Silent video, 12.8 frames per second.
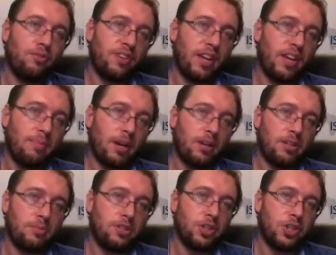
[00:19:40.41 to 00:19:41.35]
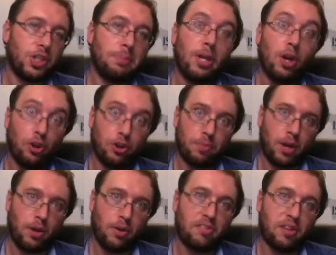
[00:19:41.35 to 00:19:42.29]
take maritime security beyond
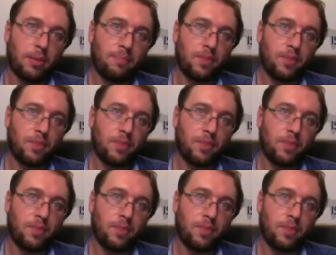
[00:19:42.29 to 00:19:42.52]
piracy.